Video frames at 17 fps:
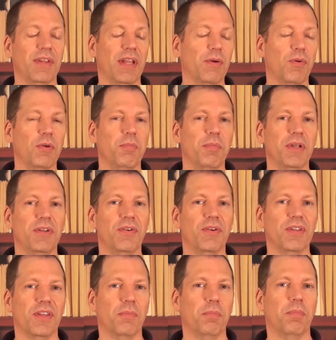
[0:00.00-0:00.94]
I wouldn't be
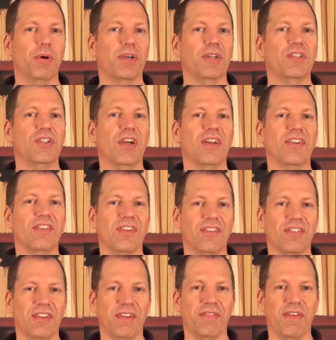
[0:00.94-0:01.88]
doing the book
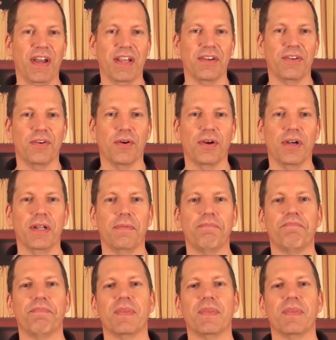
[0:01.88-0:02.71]
justice if I ignored it.